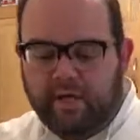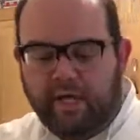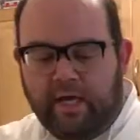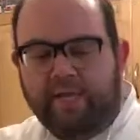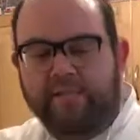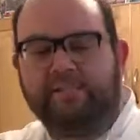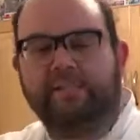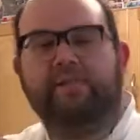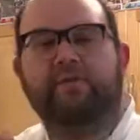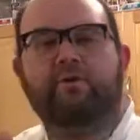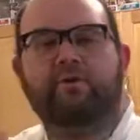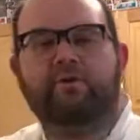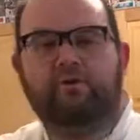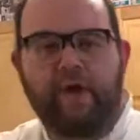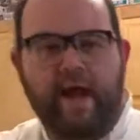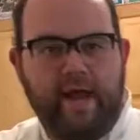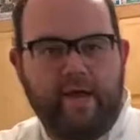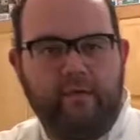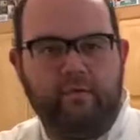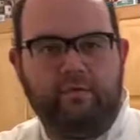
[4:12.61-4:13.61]
It's little
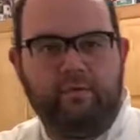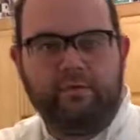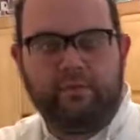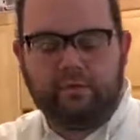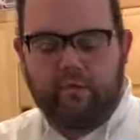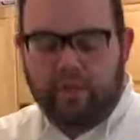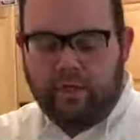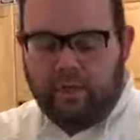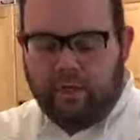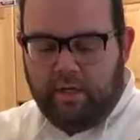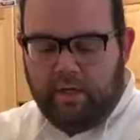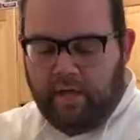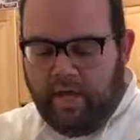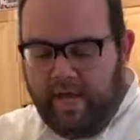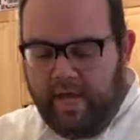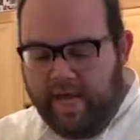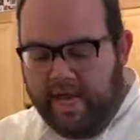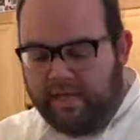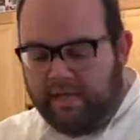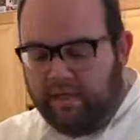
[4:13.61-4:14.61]
granules,
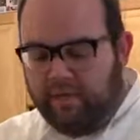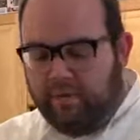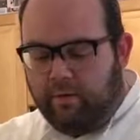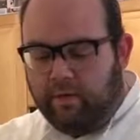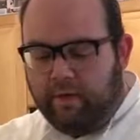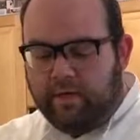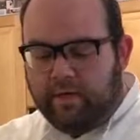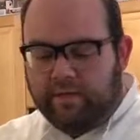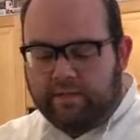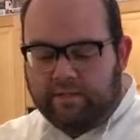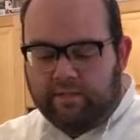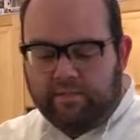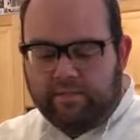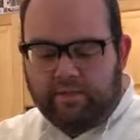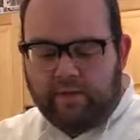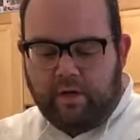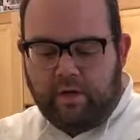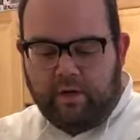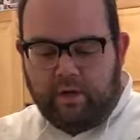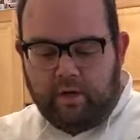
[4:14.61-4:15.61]
and the organisms
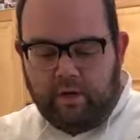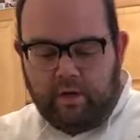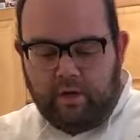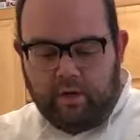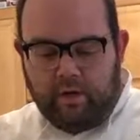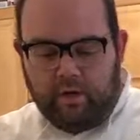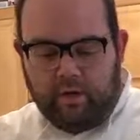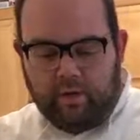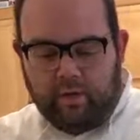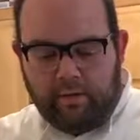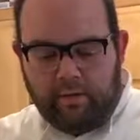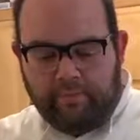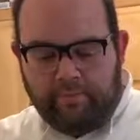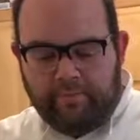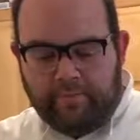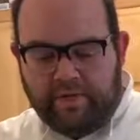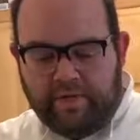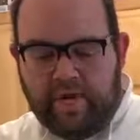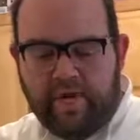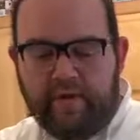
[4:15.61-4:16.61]
are
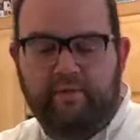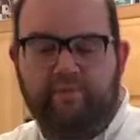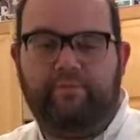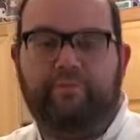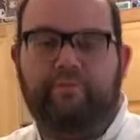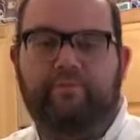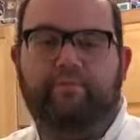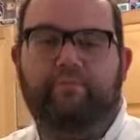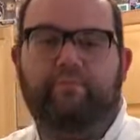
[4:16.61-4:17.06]
kind of